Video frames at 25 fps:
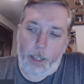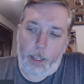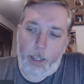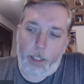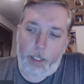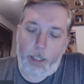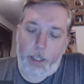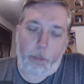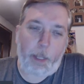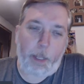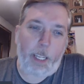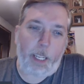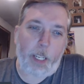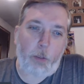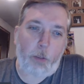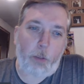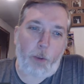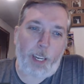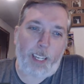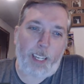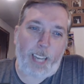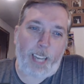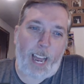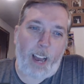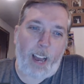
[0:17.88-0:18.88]
something just
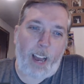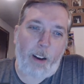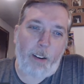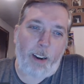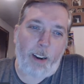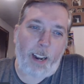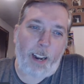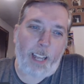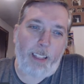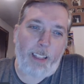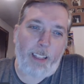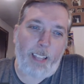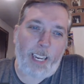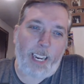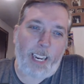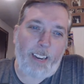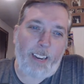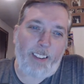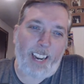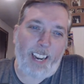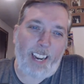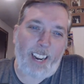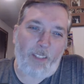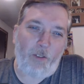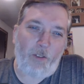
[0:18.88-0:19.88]
went down, and I think
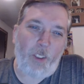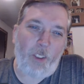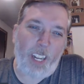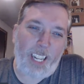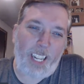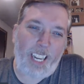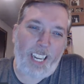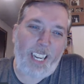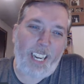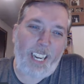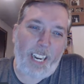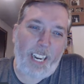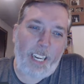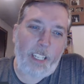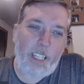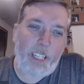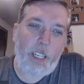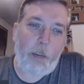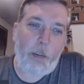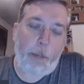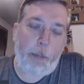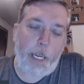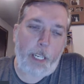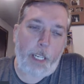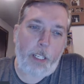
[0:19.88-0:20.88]
it really needs
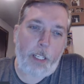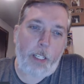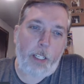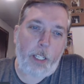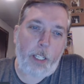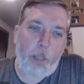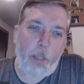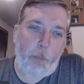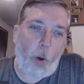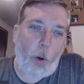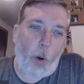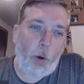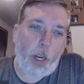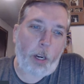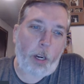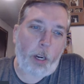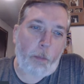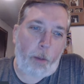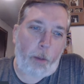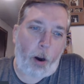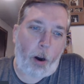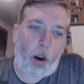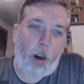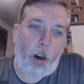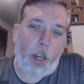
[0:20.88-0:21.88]
to be spoken
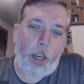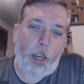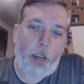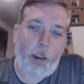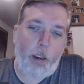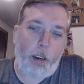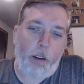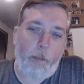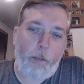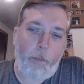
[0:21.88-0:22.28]
upon